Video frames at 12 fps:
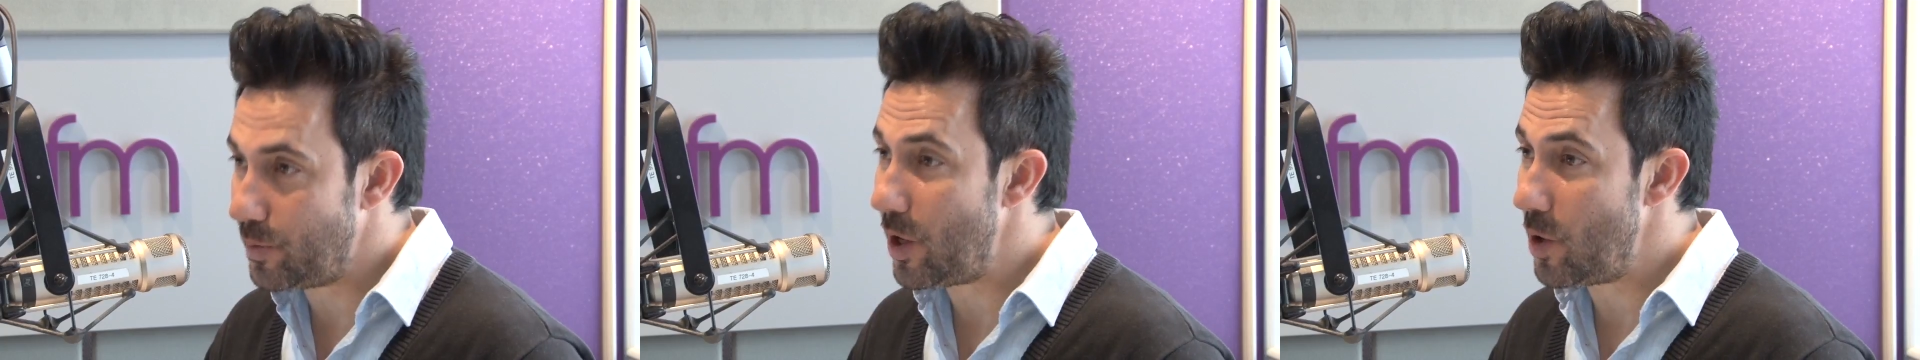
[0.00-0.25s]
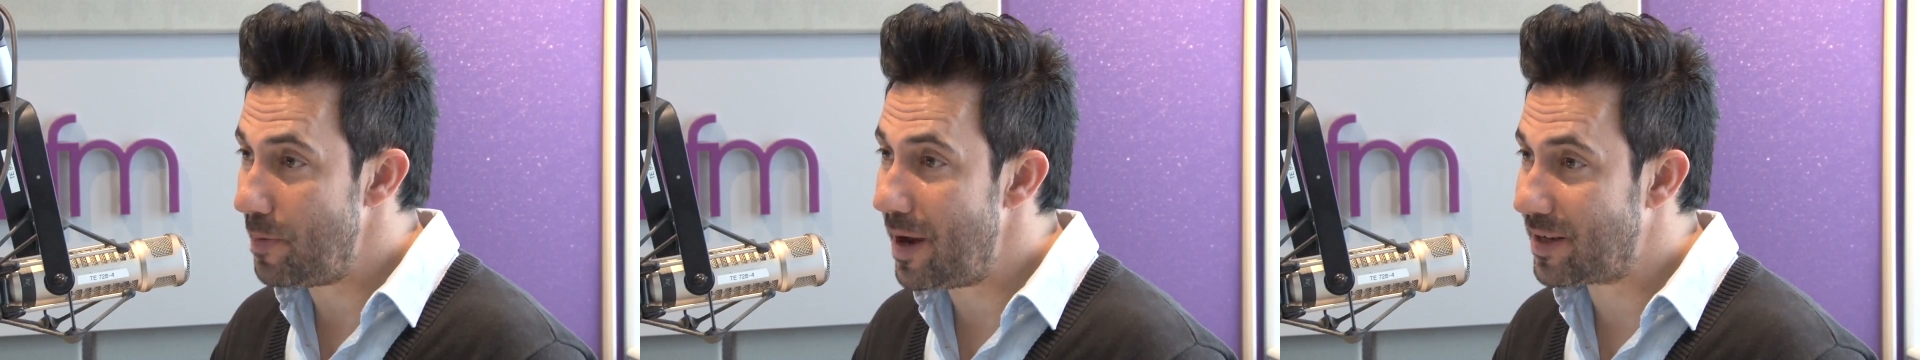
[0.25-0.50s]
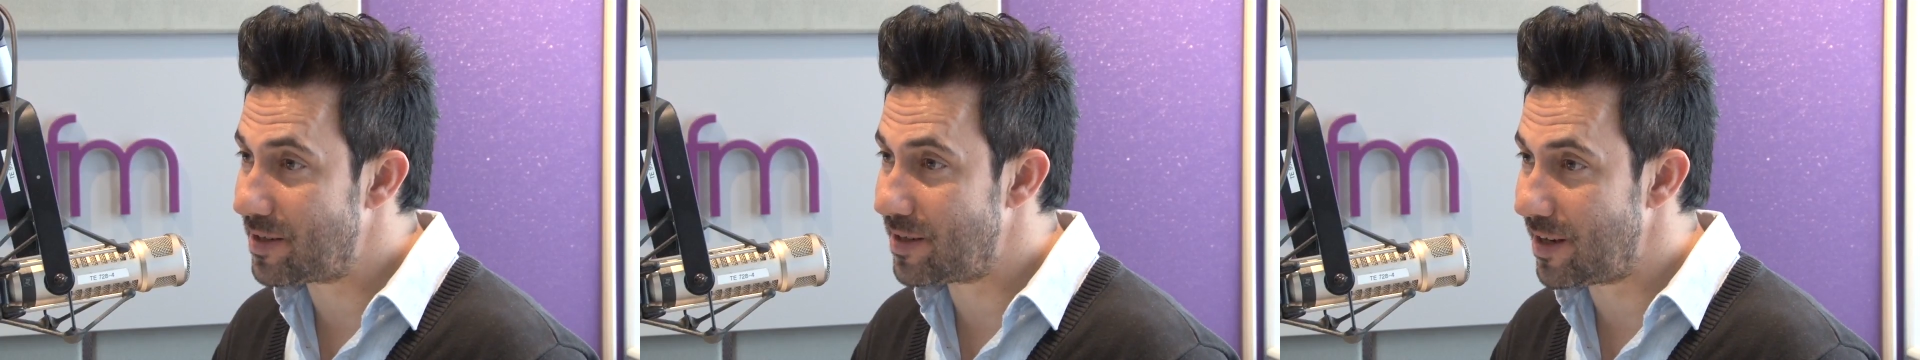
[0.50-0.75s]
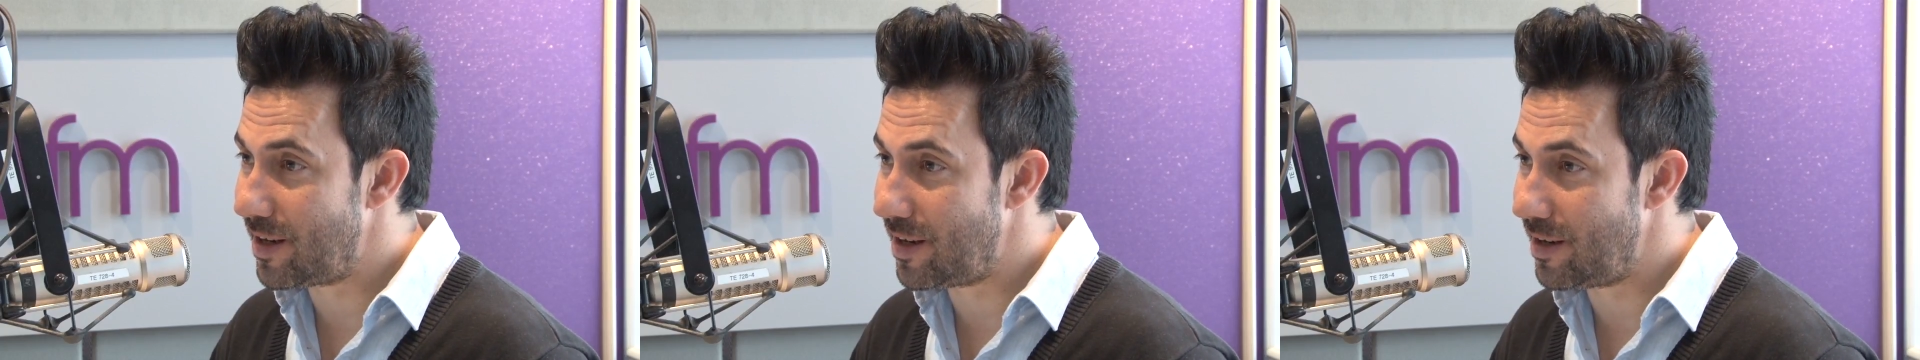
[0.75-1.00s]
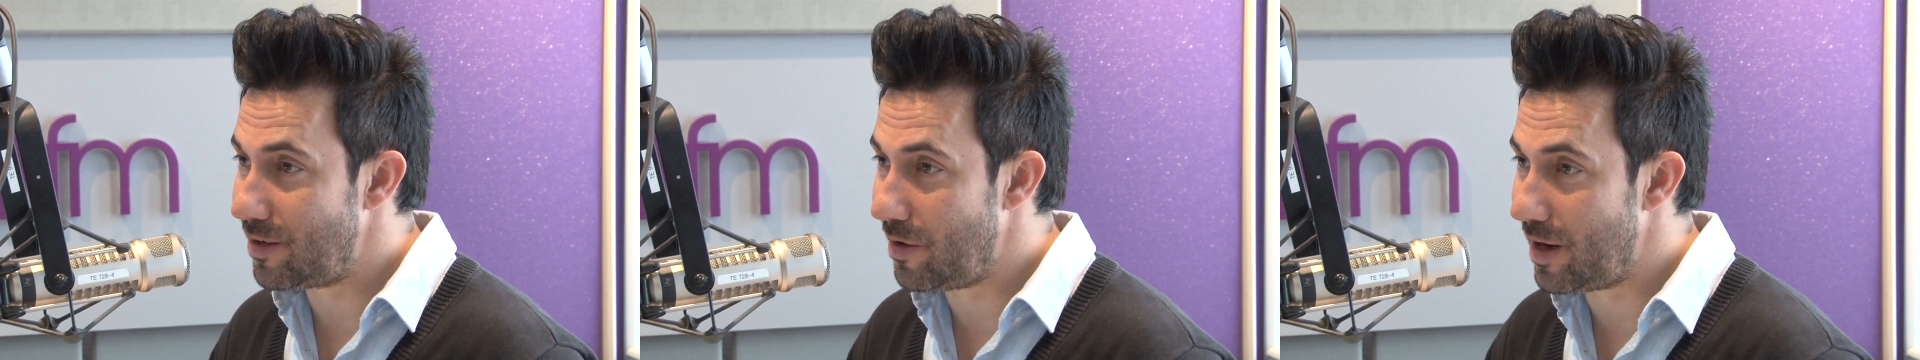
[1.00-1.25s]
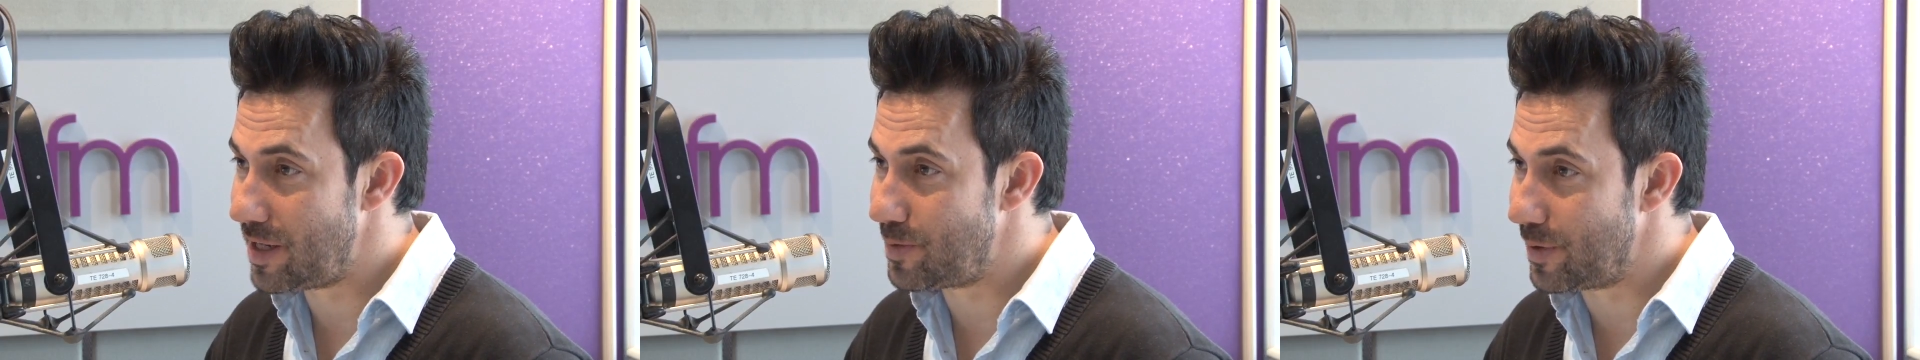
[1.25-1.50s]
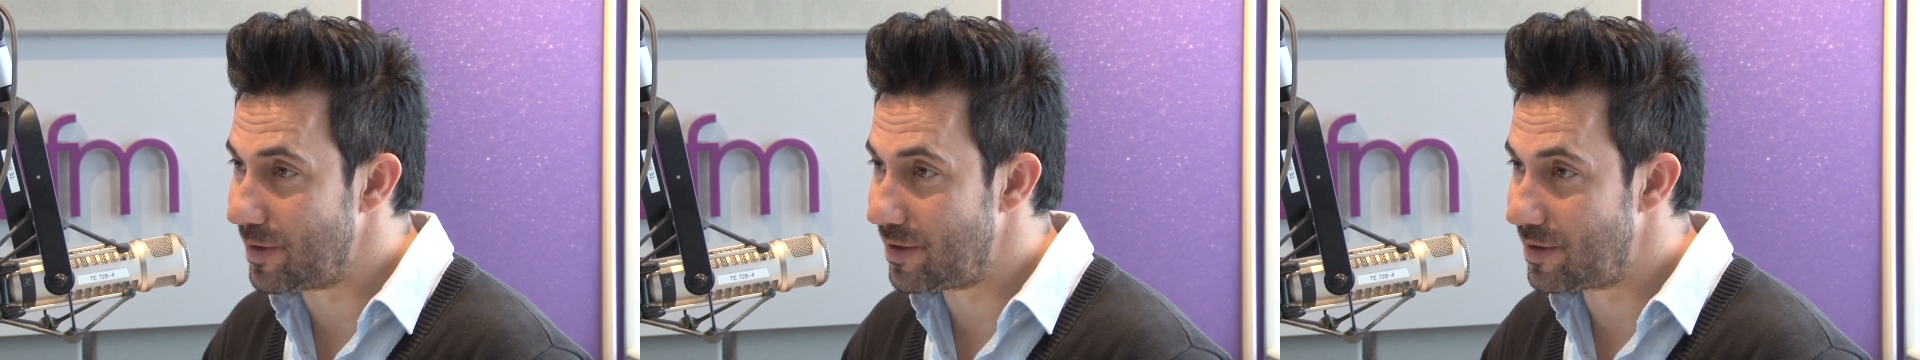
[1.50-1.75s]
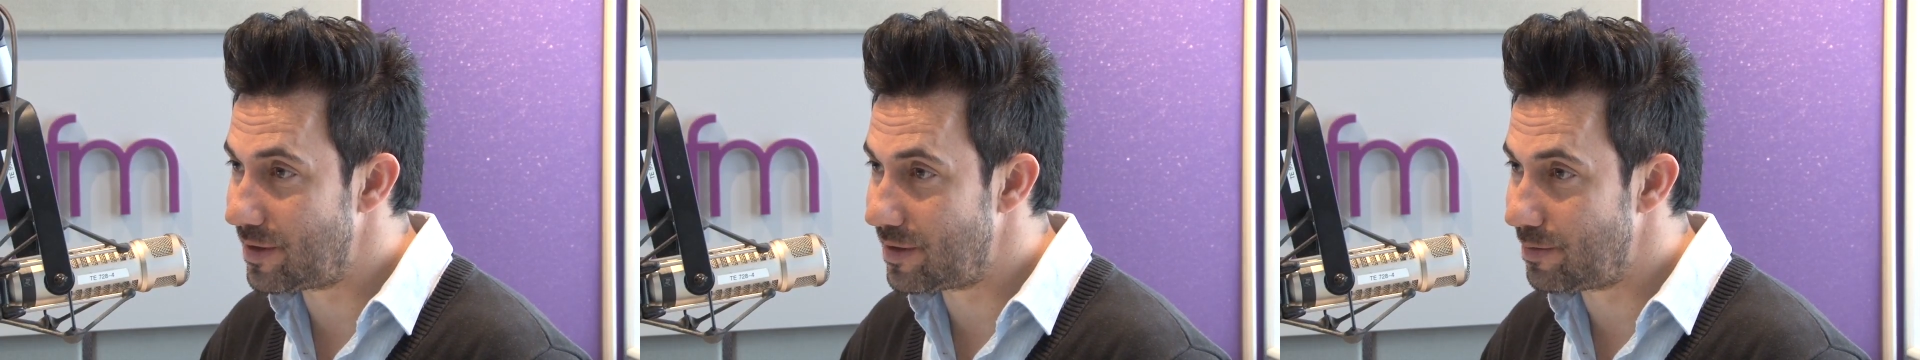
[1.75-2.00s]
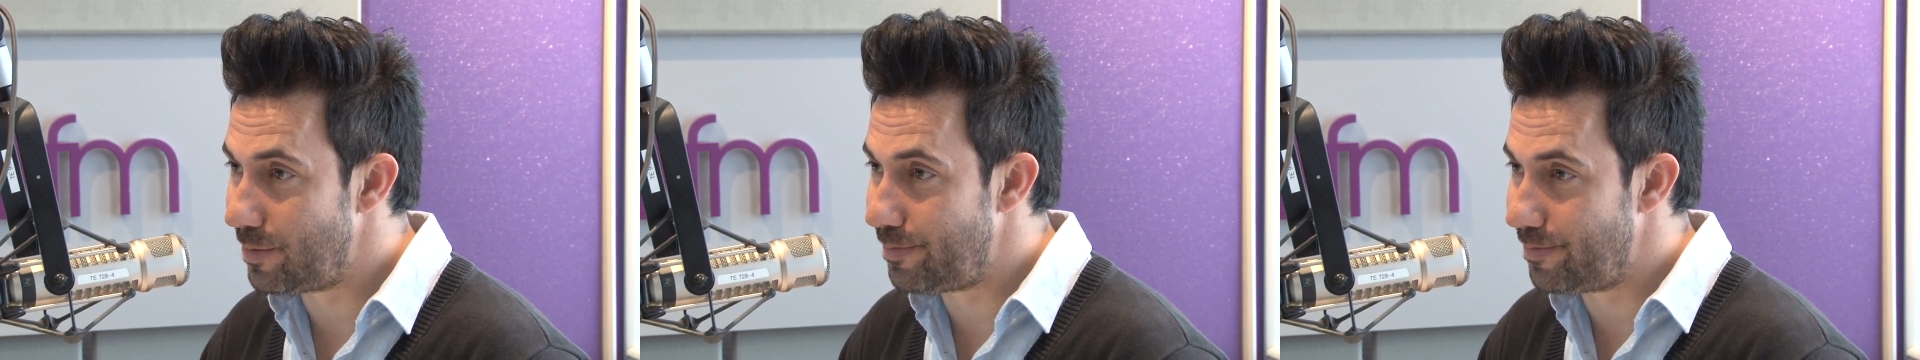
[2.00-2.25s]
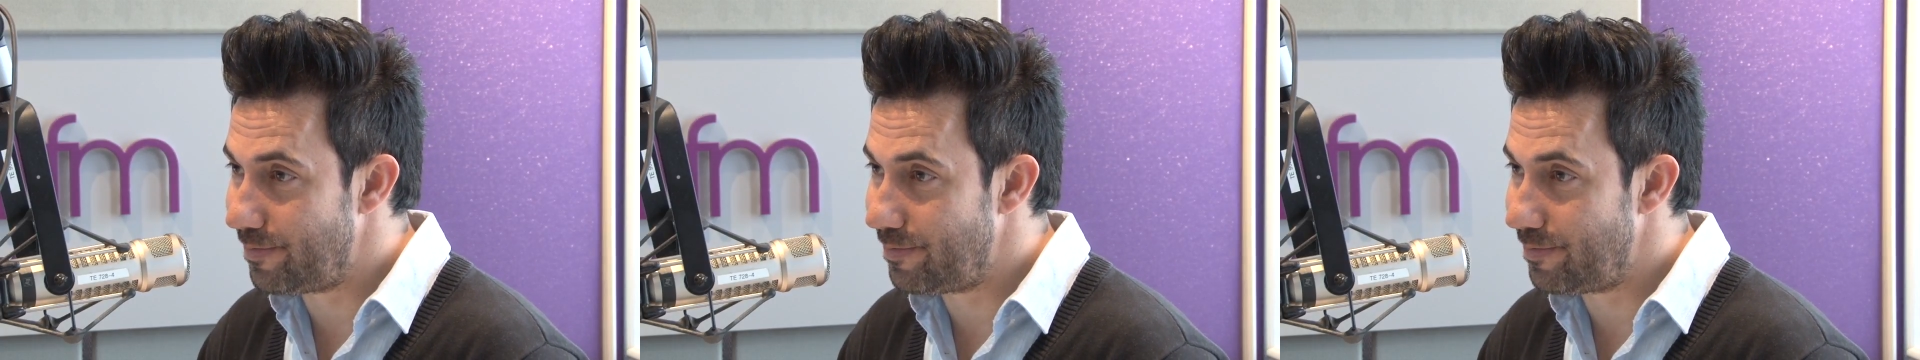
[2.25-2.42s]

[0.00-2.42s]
where you met uh, your husband, yes.